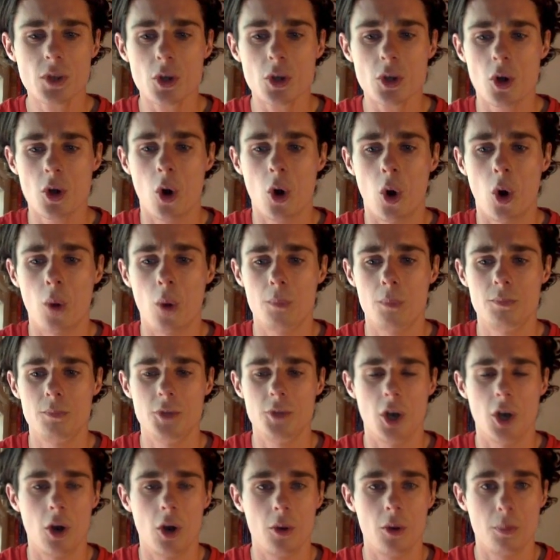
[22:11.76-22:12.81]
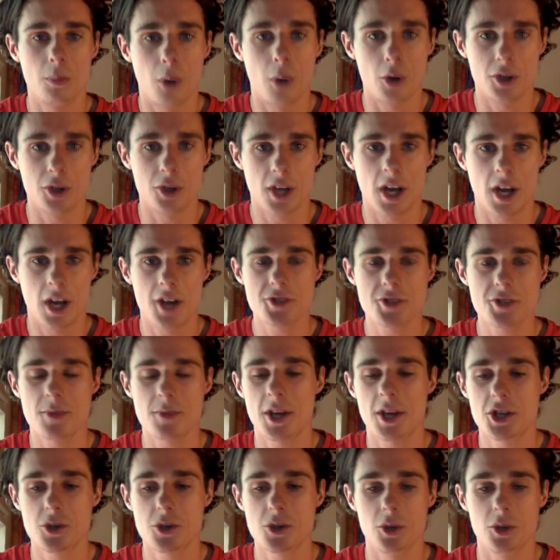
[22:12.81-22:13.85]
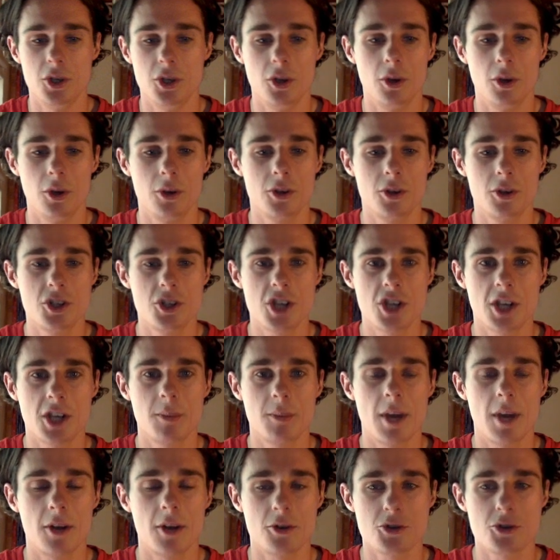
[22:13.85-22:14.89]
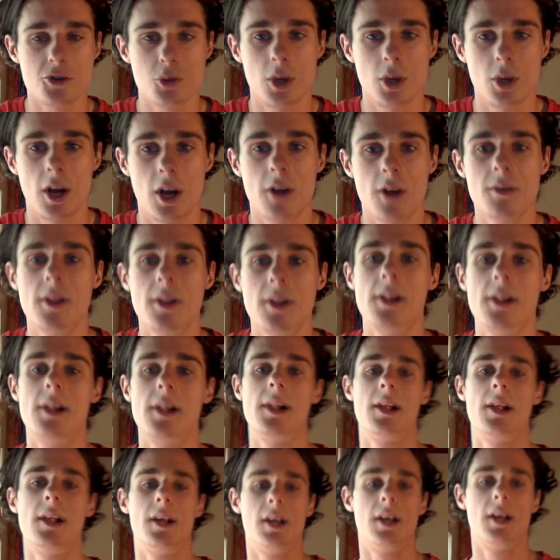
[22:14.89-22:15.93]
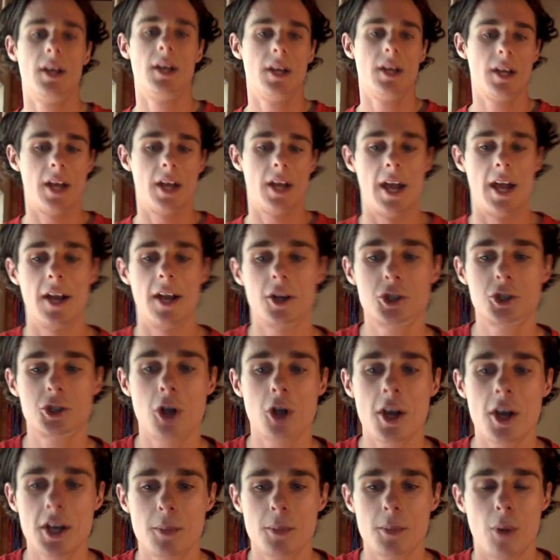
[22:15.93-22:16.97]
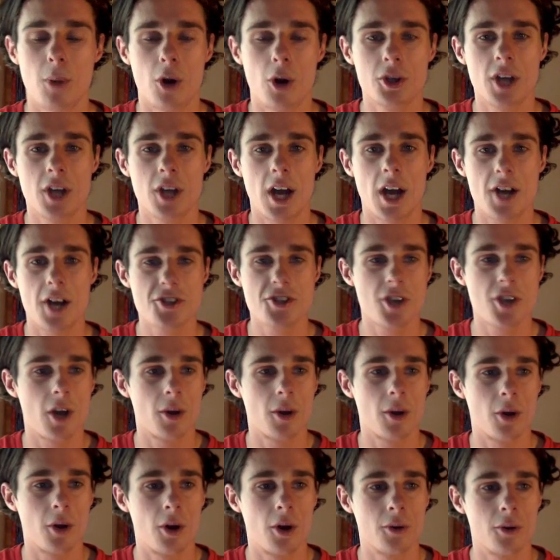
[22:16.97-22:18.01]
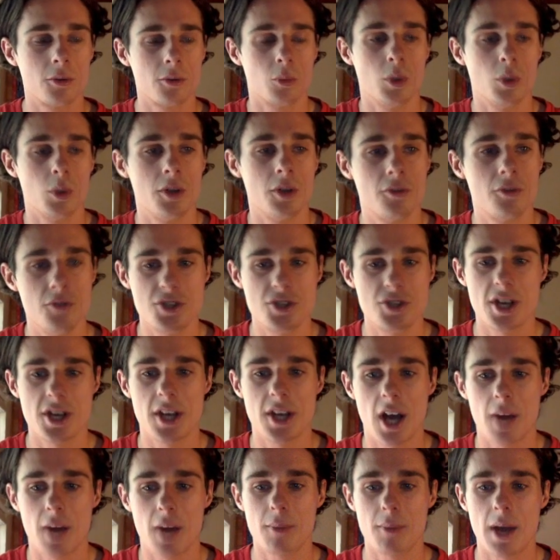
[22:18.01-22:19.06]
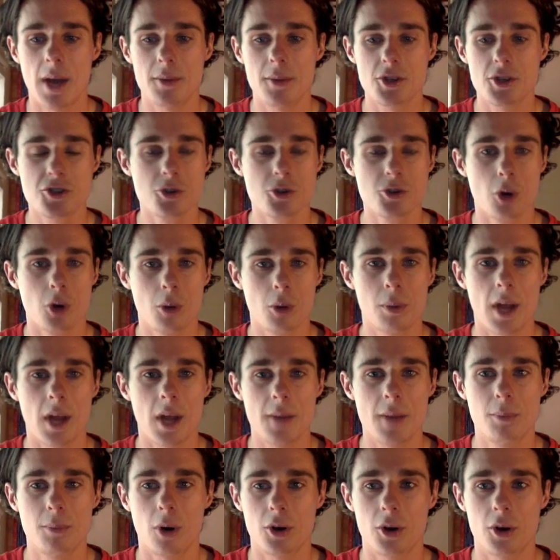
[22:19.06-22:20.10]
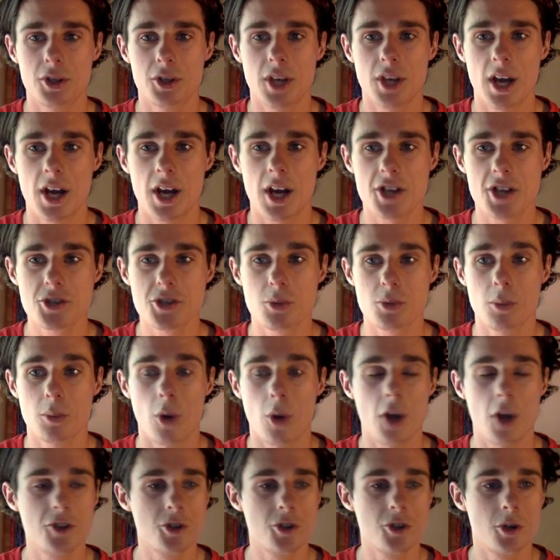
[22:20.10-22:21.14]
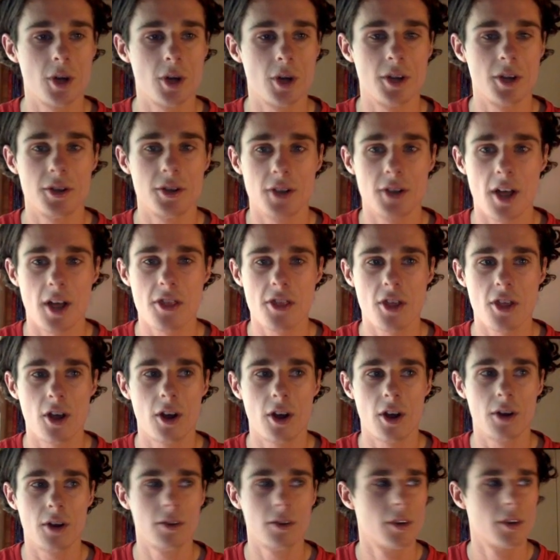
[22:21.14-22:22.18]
or on podcasts, make sure you do. Check them out on Twitter. And I'll try to get a podcast going on with DR, maybe a store play podcast. We might do another